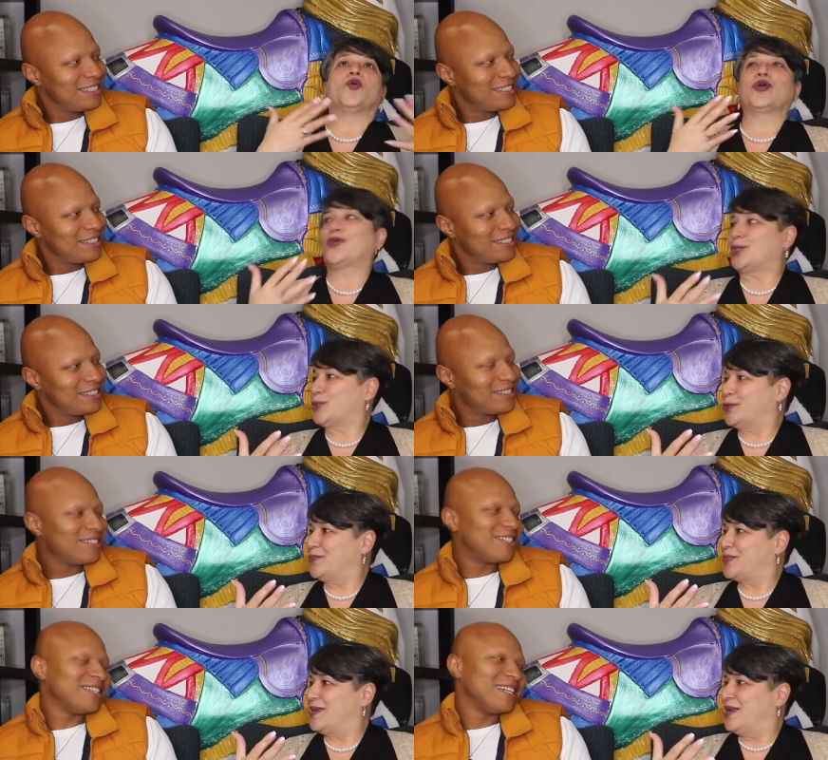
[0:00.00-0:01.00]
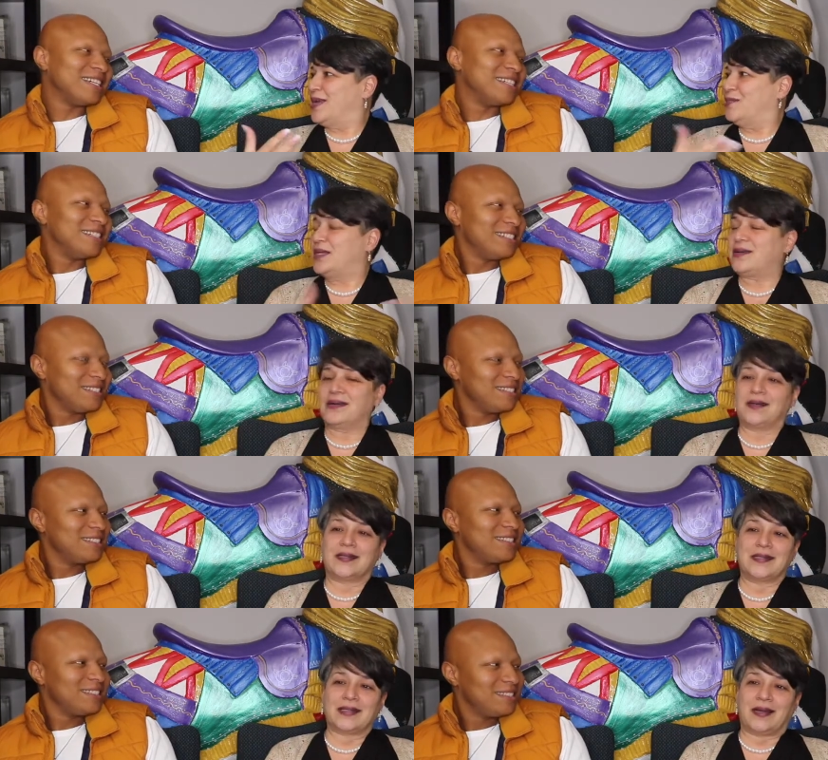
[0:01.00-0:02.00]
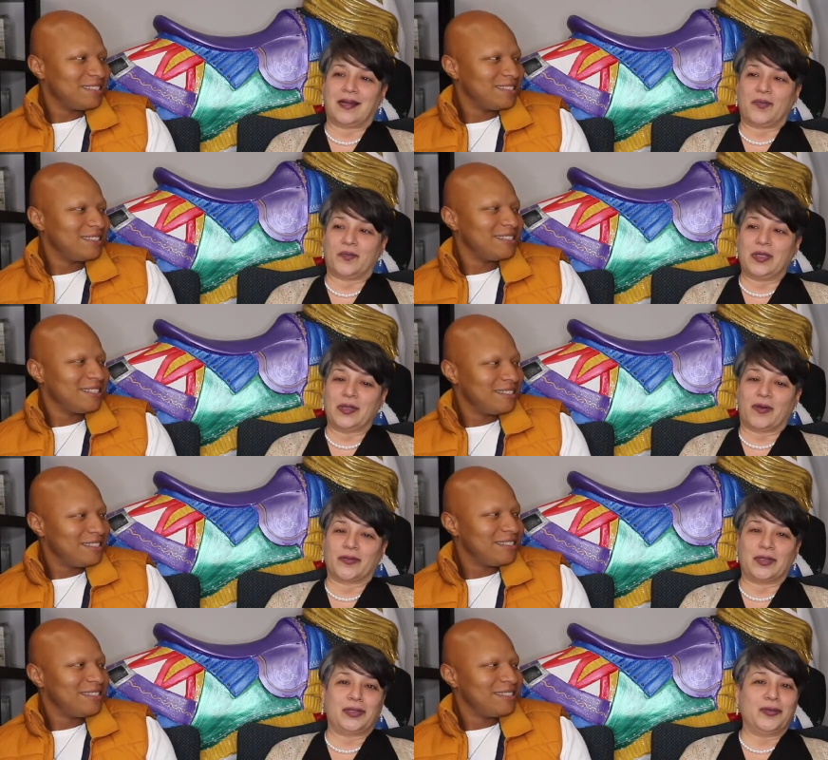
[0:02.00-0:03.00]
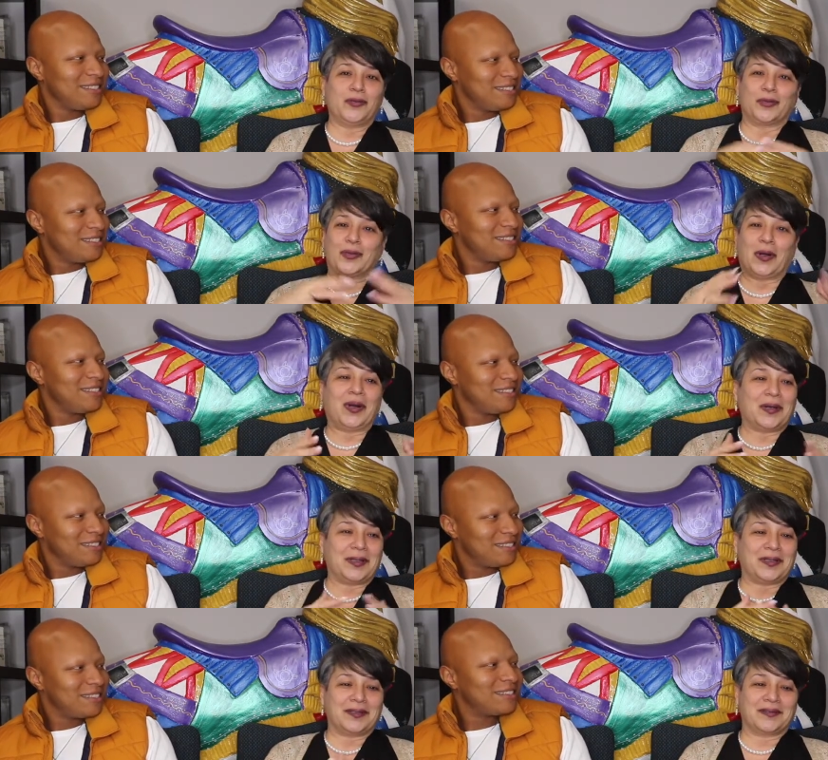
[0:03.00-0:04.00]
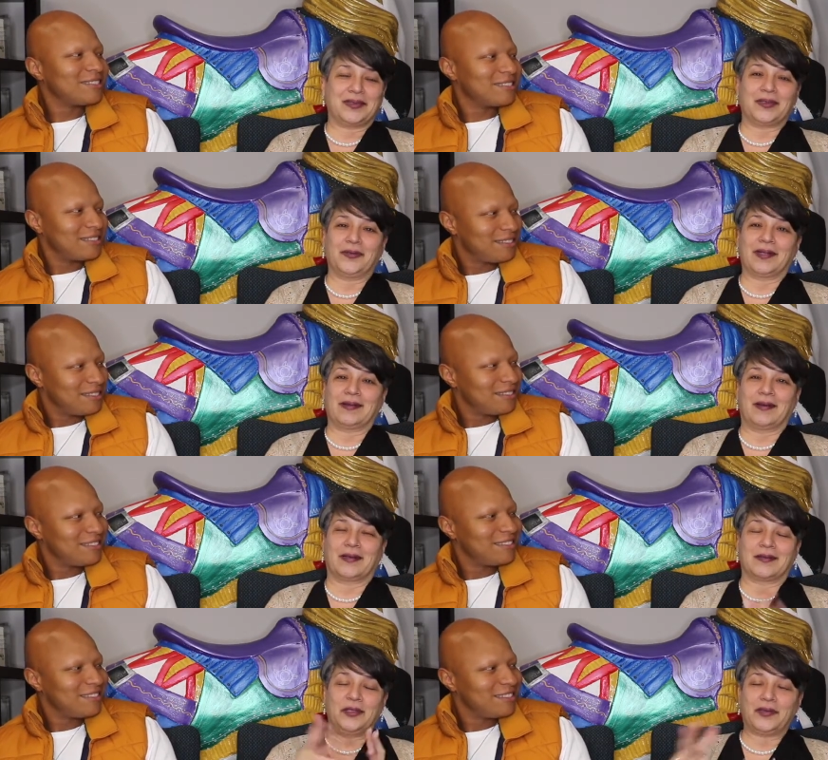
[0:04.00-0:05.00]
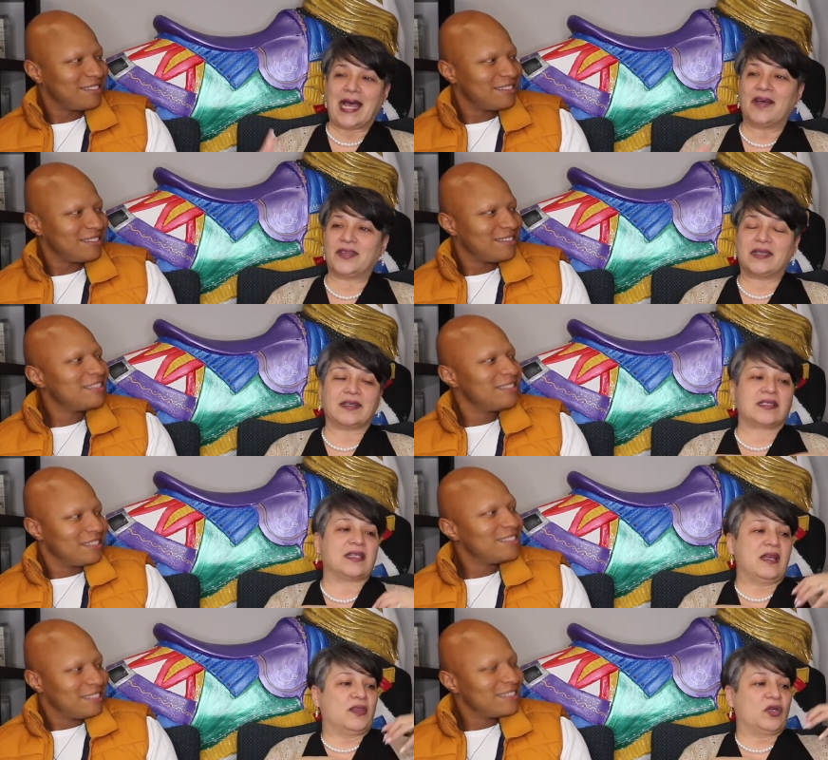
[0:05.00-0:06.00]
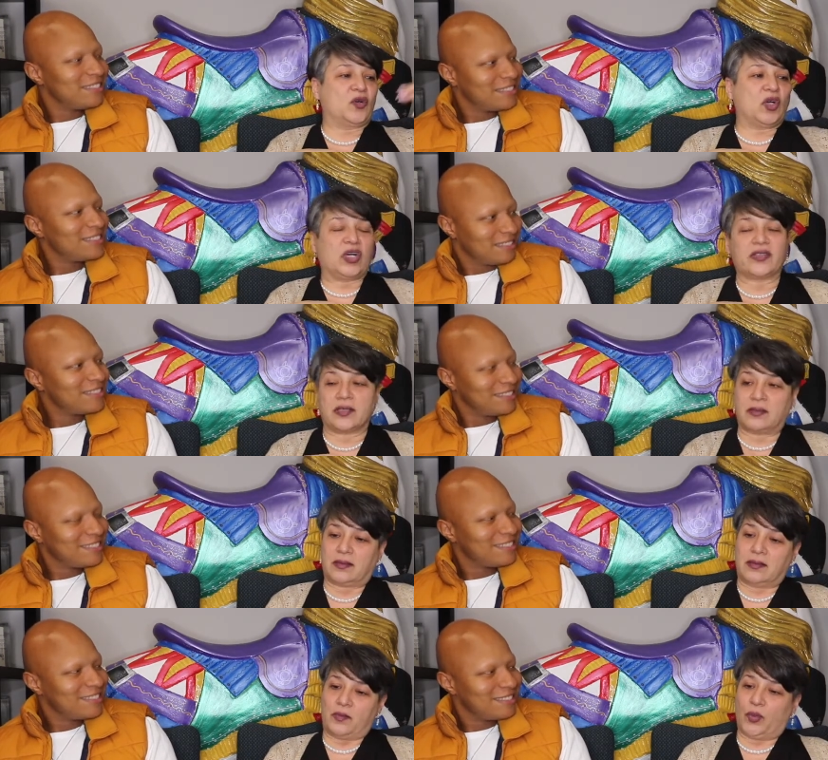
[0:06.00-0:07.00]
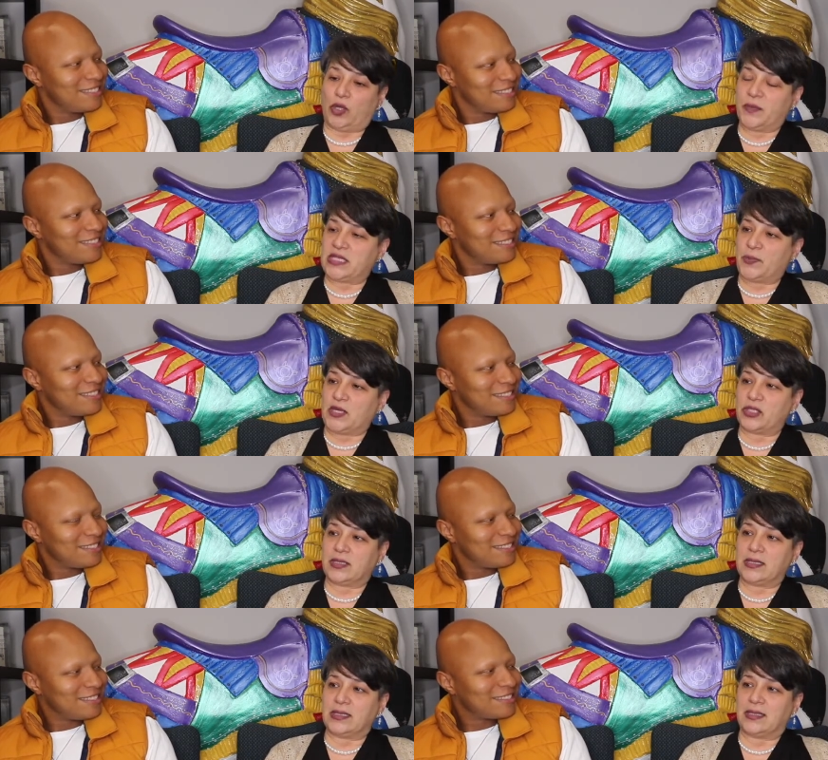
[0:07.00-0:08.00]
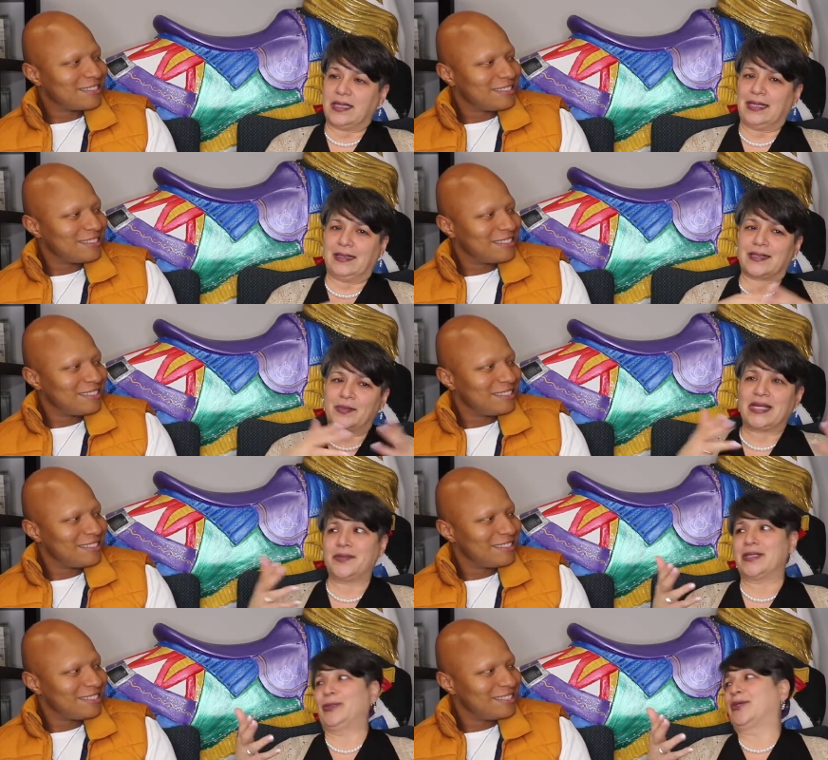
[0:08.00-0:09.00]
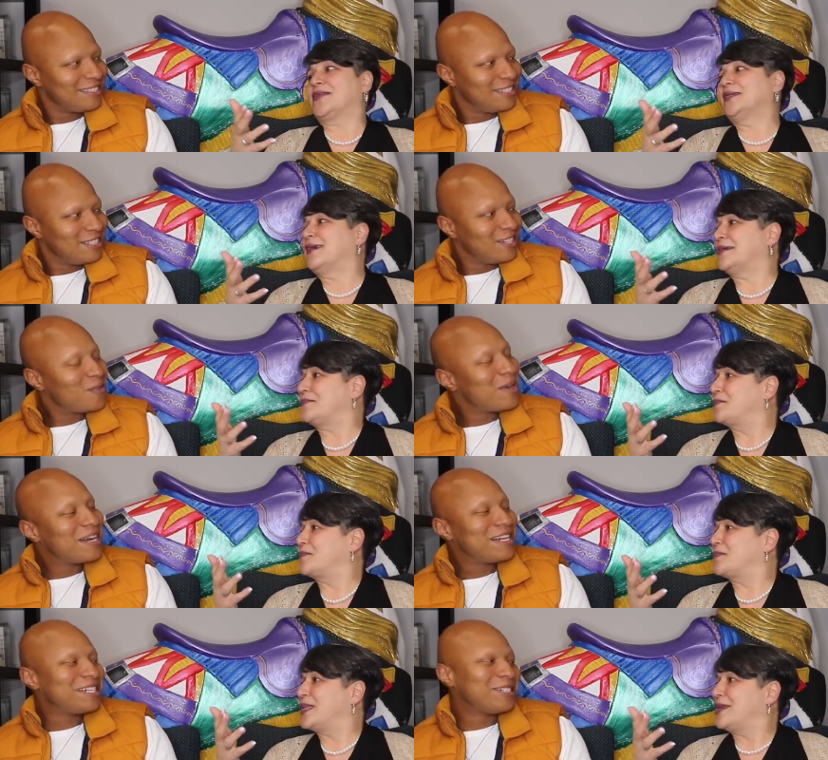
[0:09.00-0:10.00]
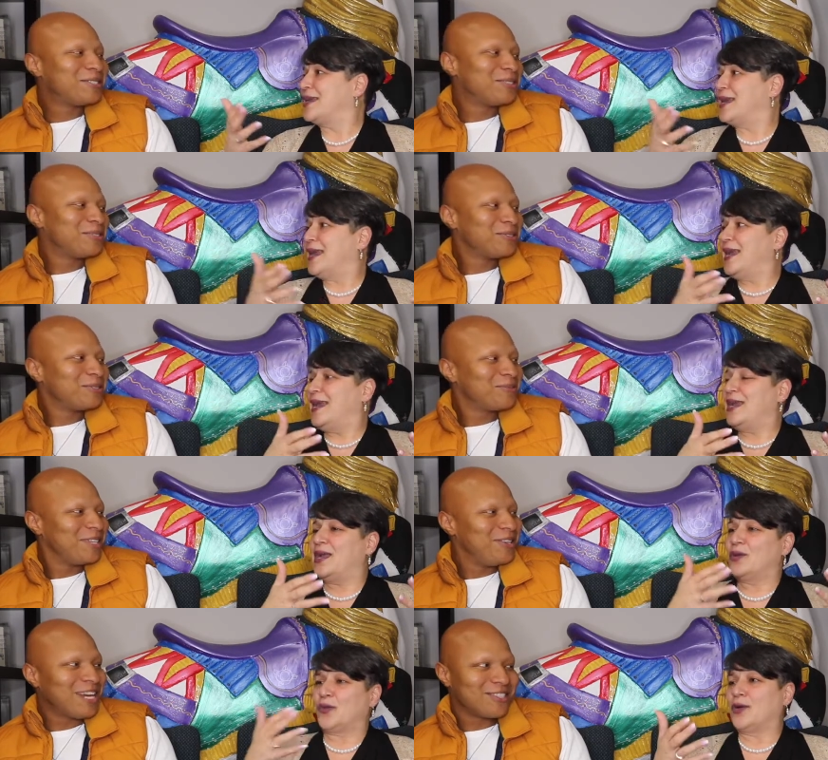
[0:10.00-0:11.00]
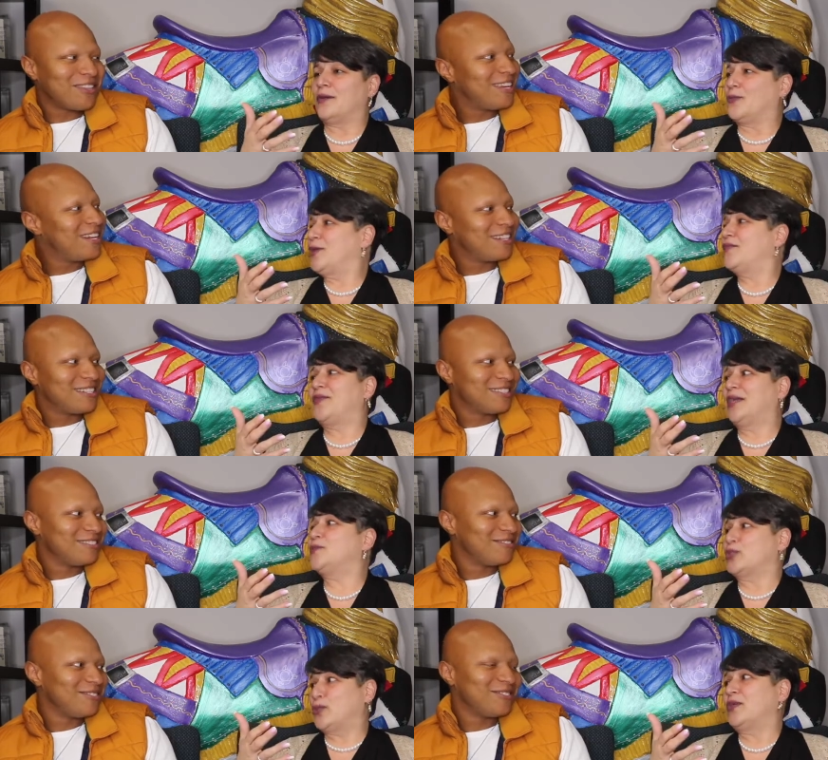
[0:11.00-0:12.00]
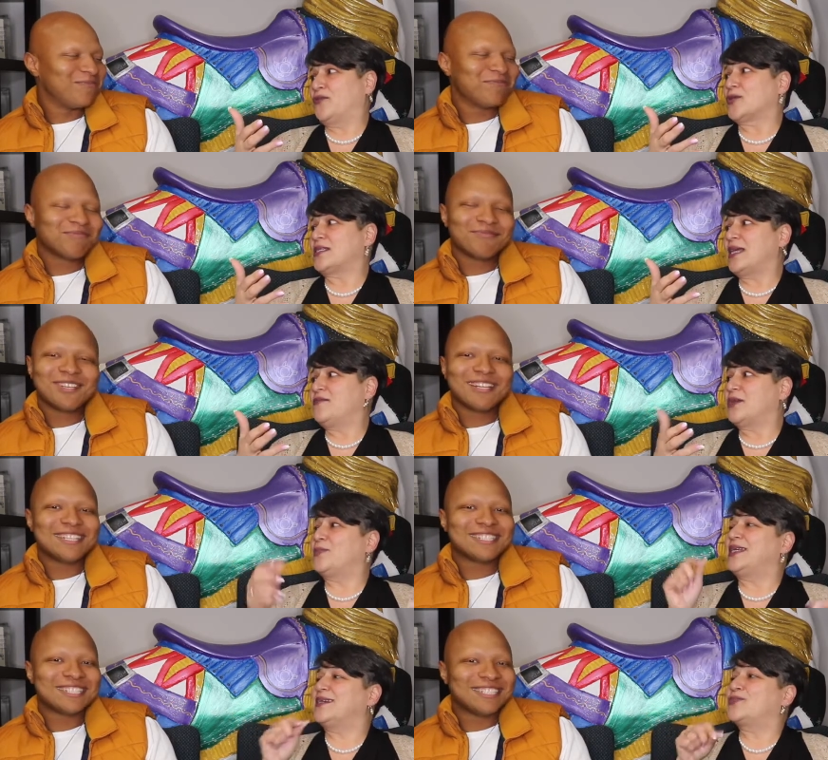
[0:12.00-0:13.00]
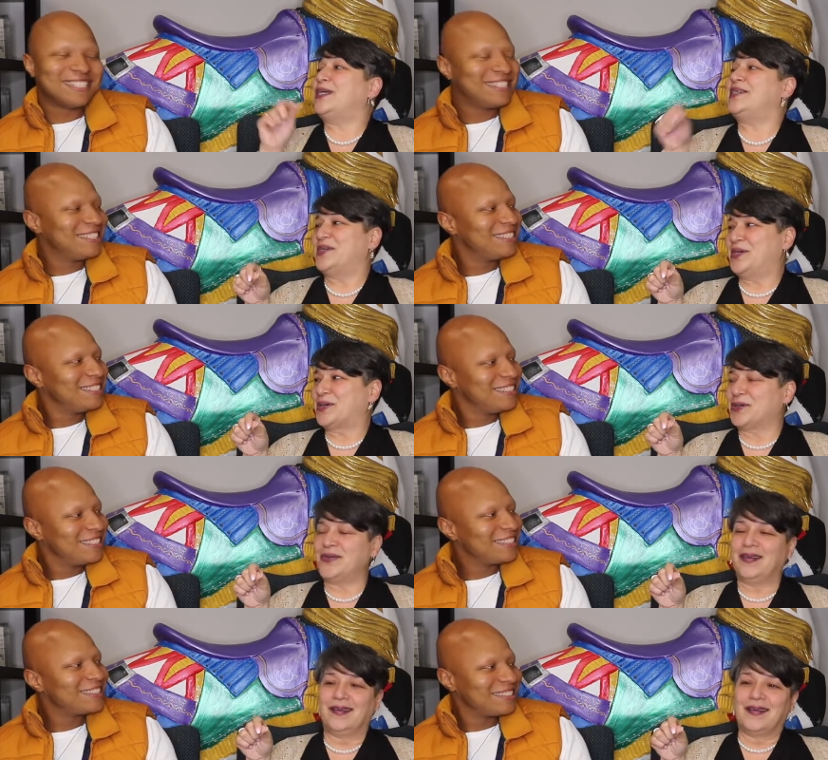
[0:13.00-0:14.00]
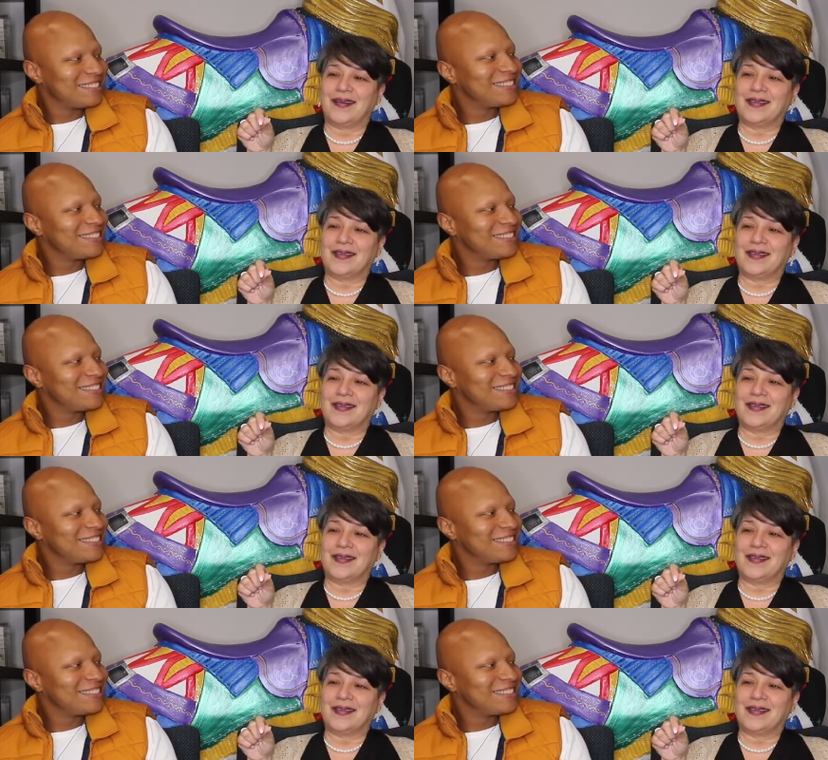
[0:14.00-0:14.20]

Speaker 1: more critical. Oh yeah. Because um, you know the youth will call mm -hmm. the mm-hmm. youth uh, the youth advocates They'll call the, the employment specialist mm-hmm. sometimes in the middle of the night. Wow. And we're, we're available 24 7 because we know mm-hmm.